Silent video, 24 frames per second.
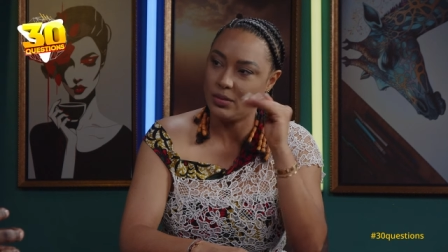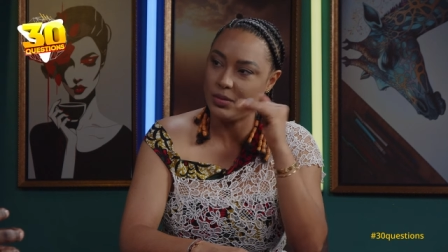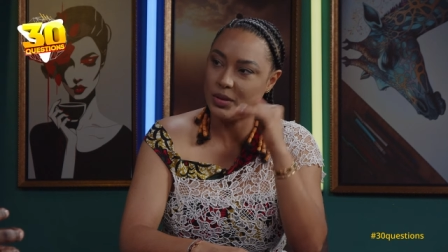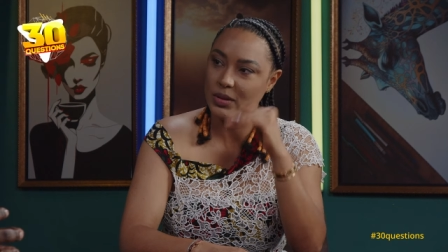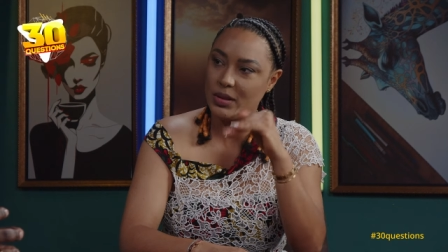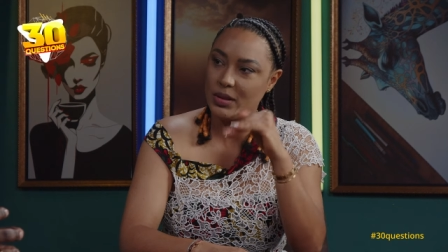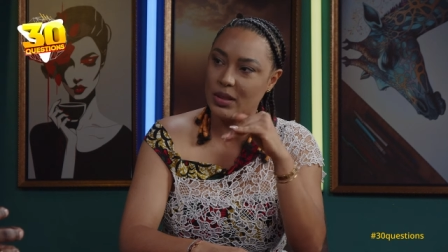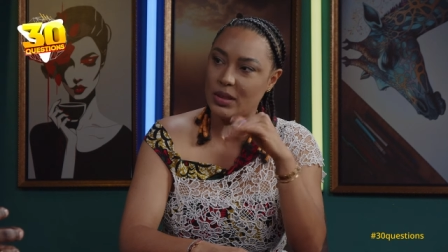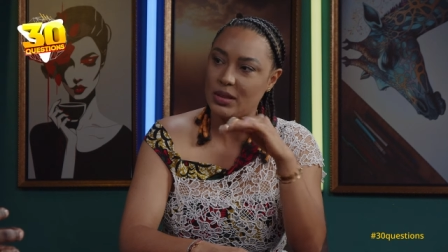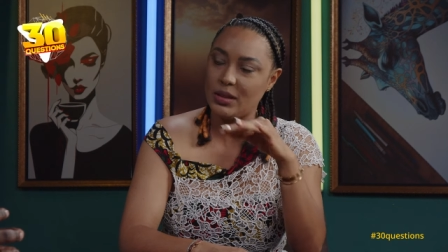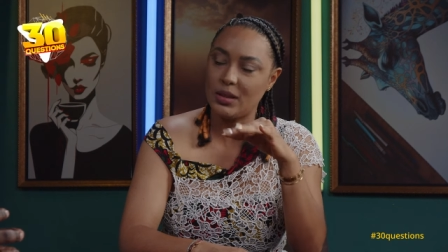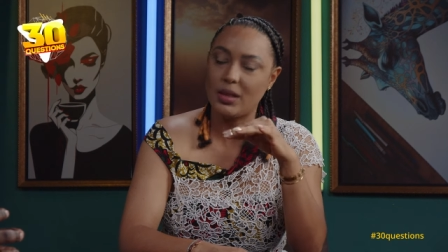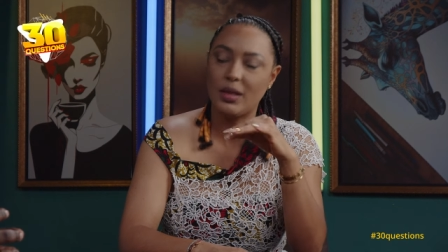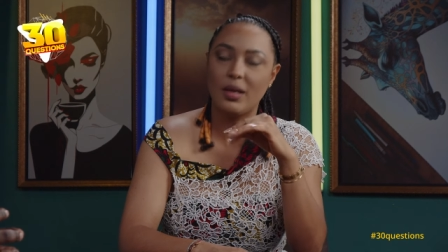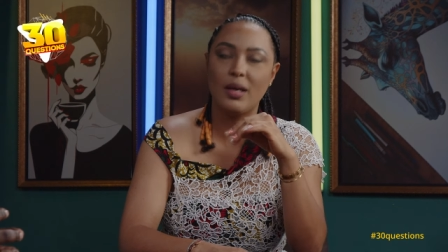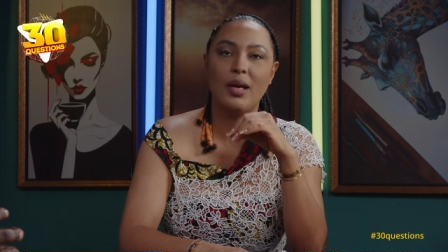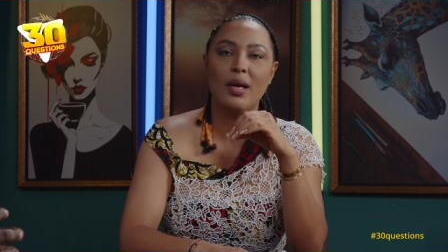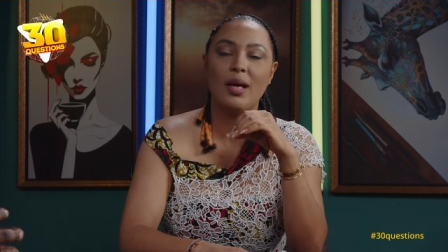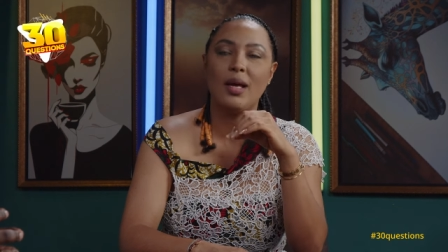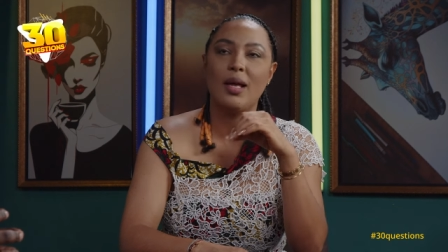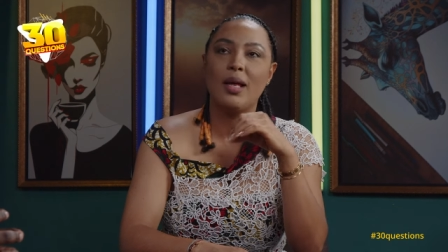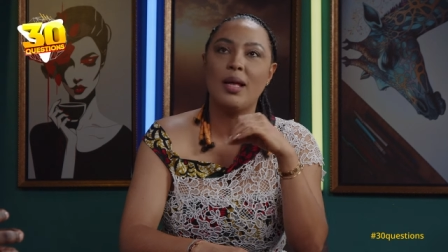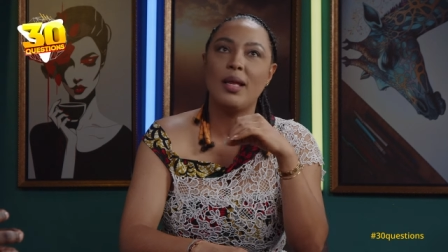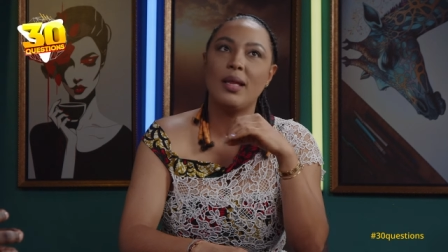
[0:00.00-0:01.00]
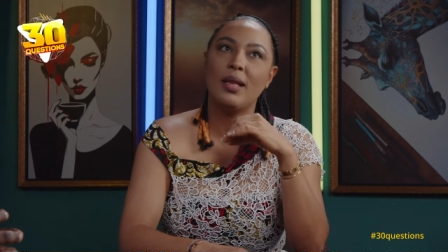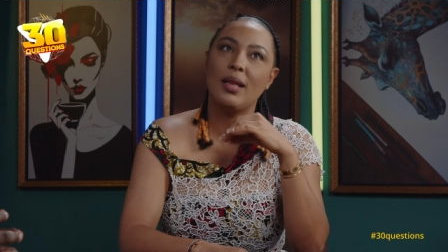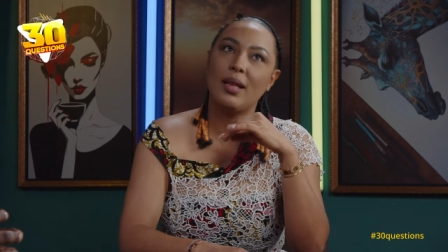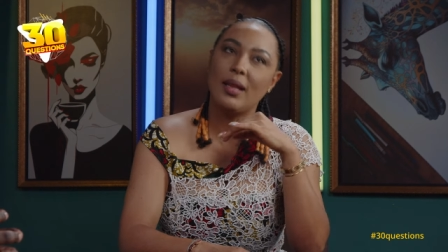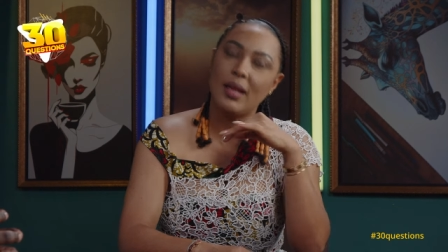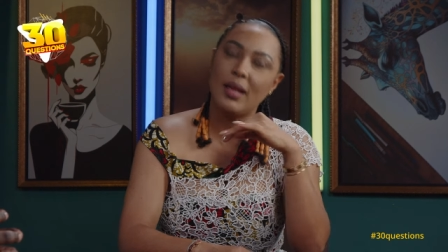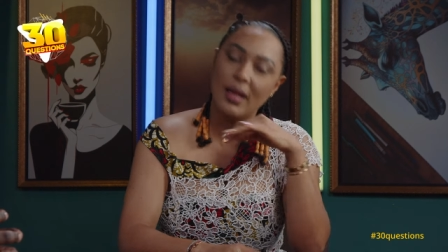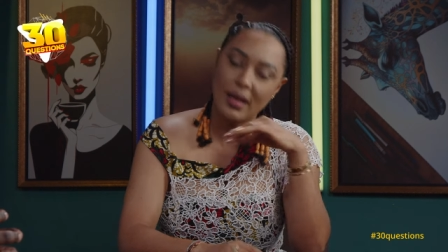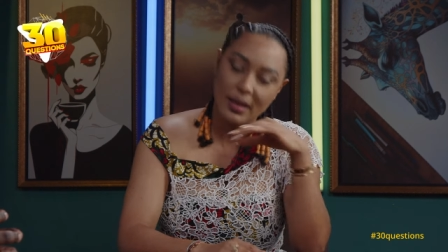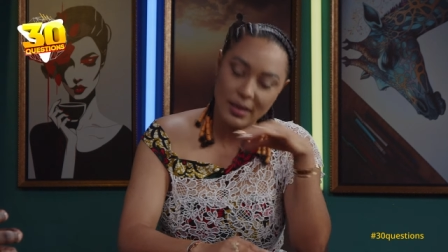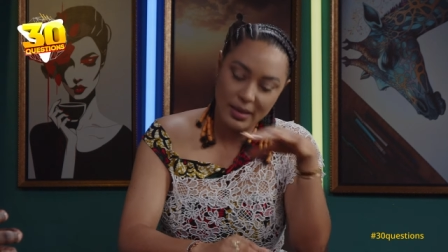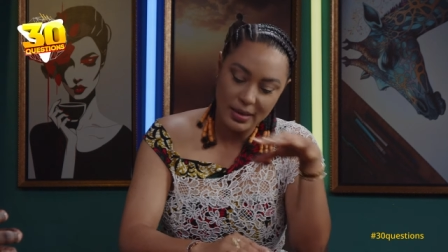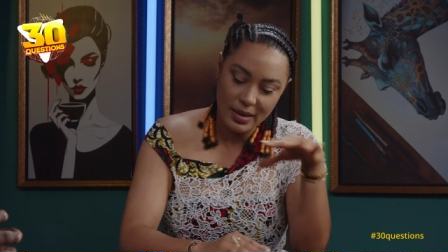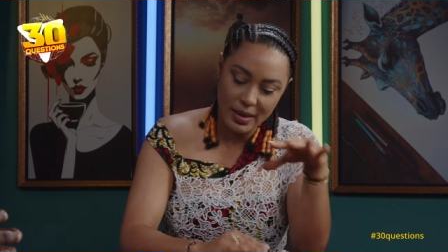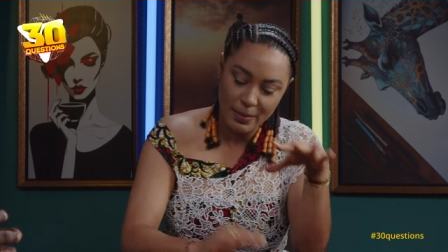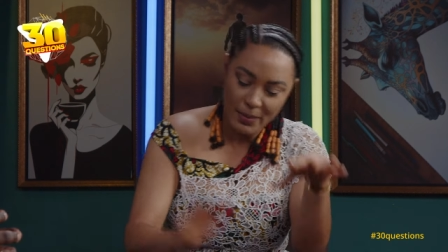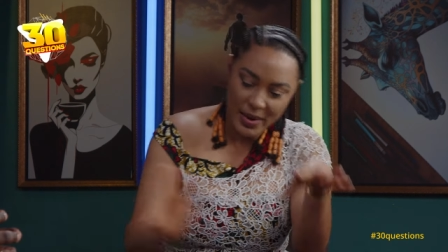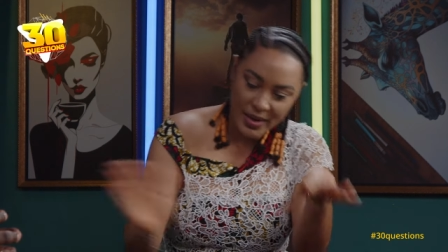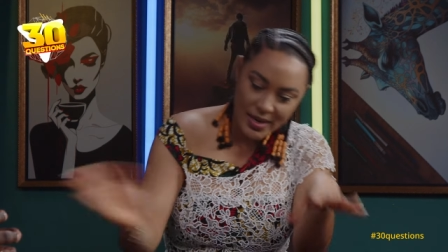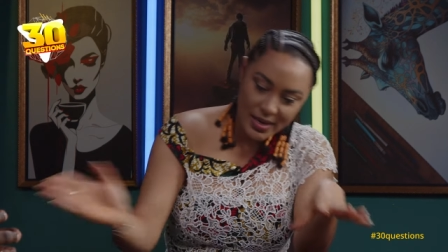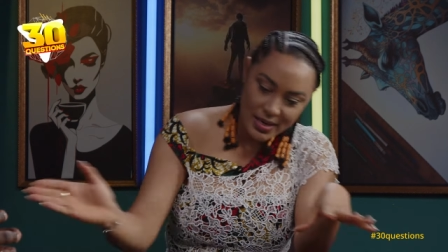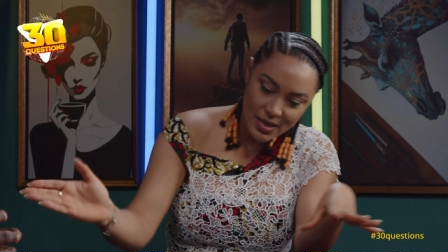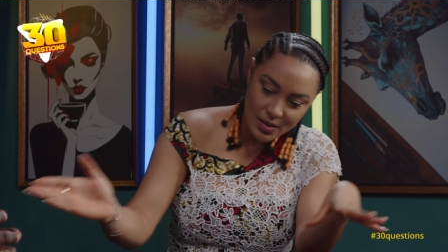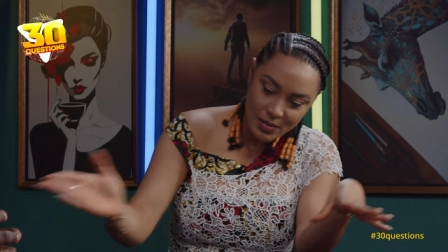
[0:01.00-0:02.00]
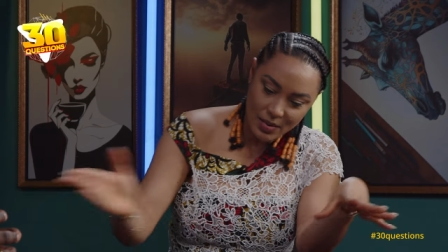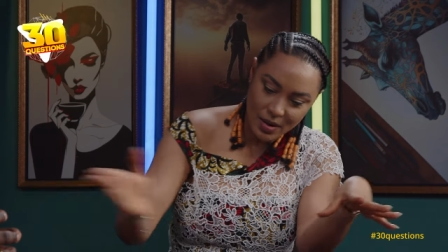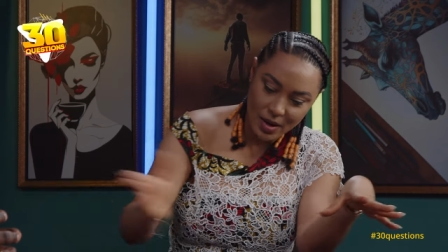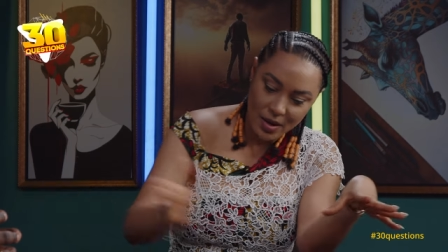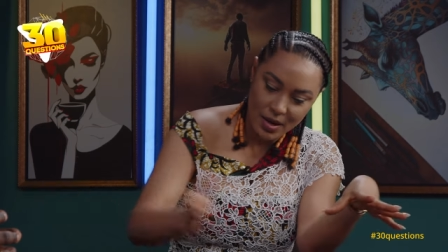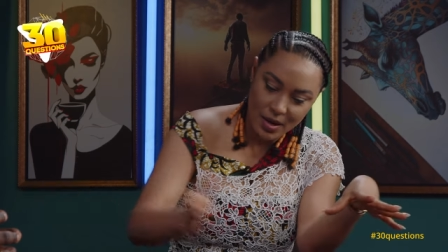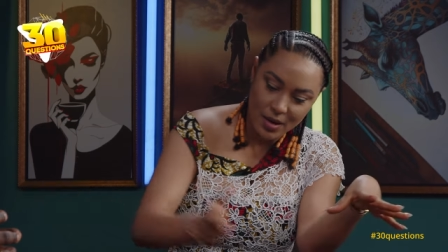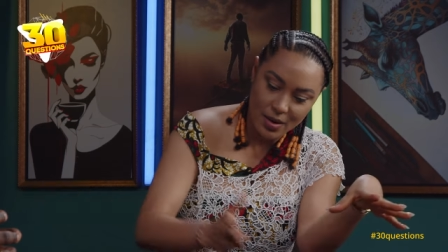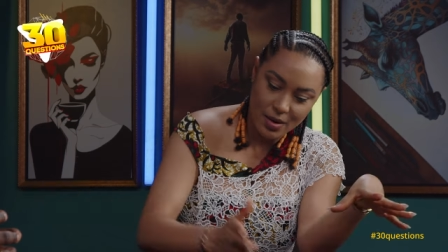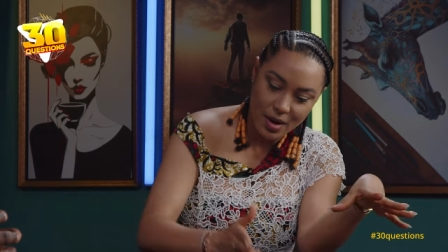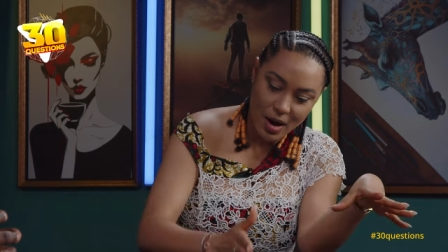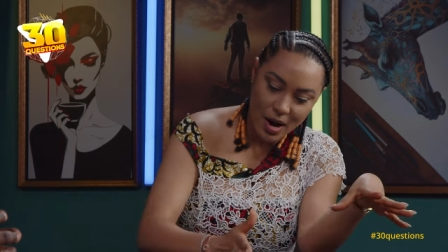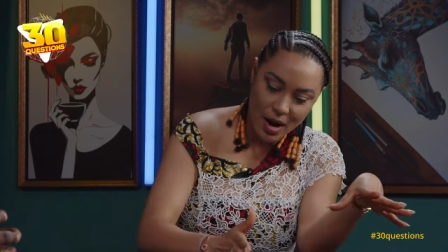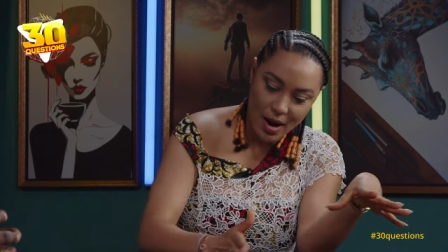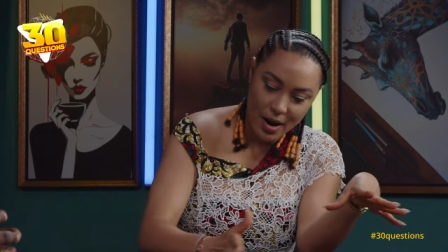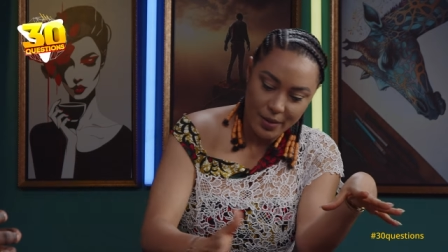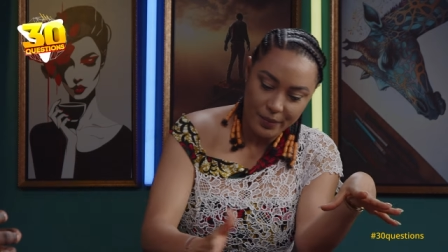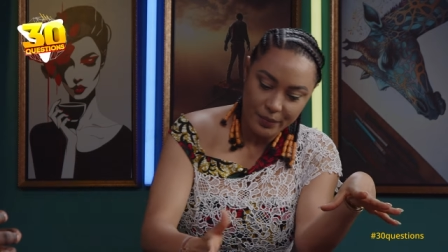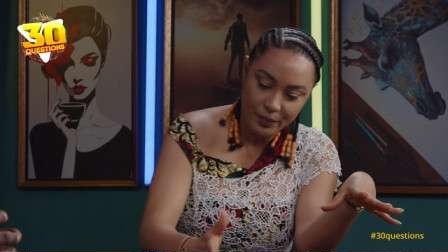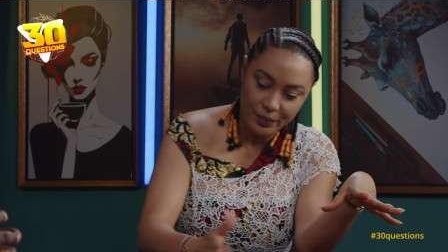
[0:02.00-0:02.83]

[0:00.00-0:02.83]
Does it? Then you buy a name, Kakra.